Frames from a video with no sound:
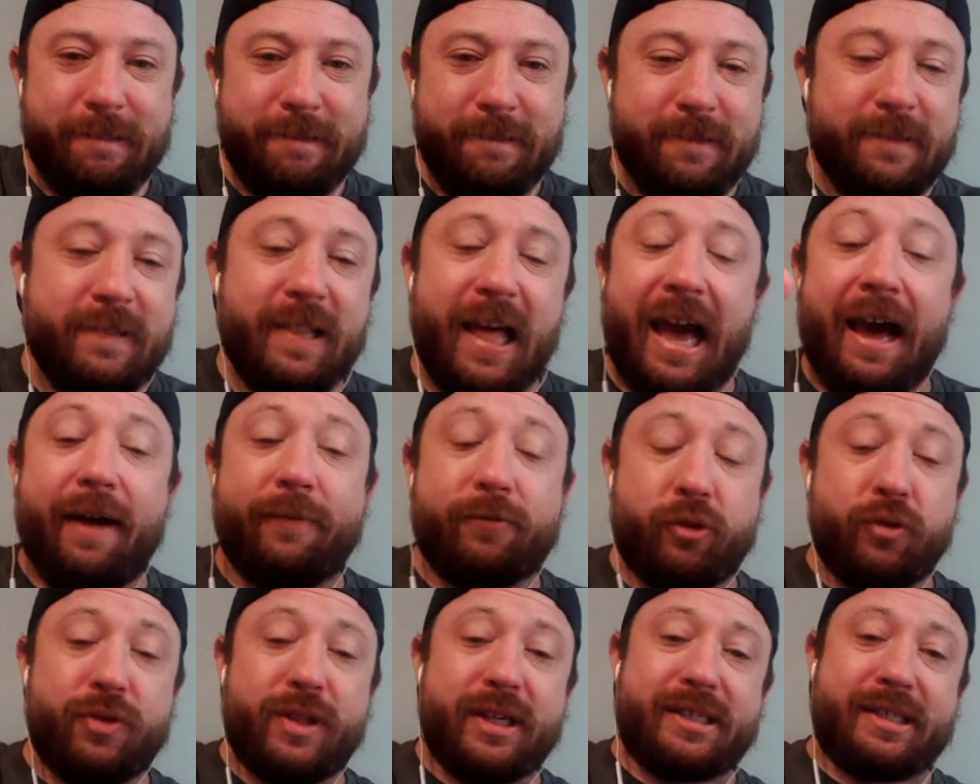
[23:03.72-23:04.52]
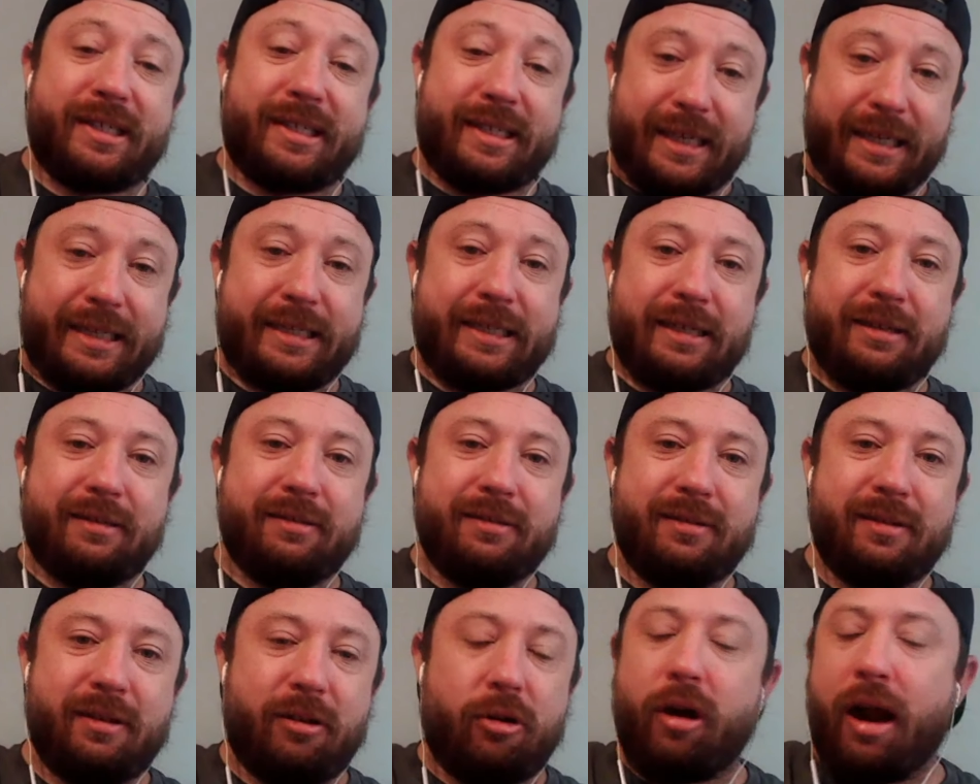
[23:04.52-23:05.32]
After this season,
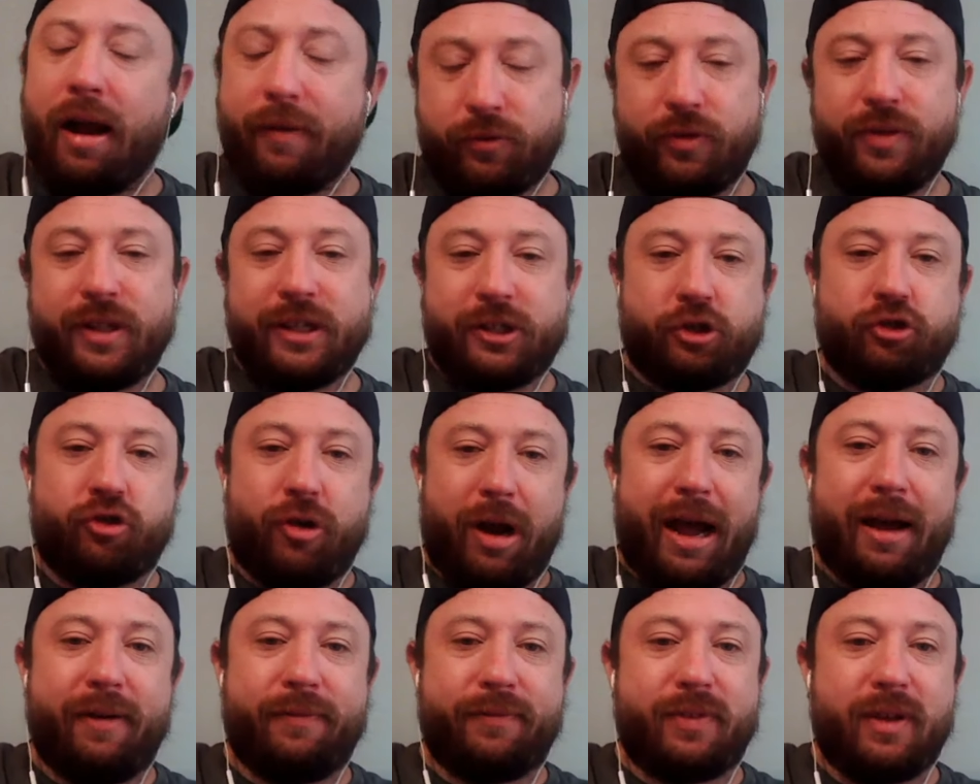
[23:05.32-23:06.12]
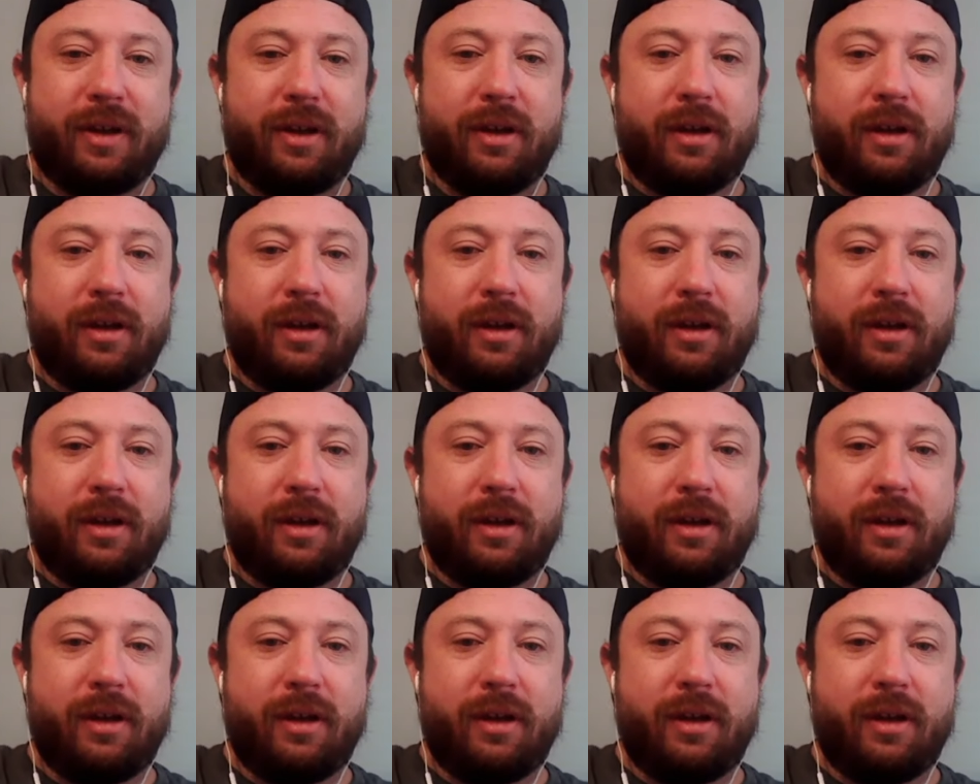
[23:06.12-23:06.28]
or after this draft,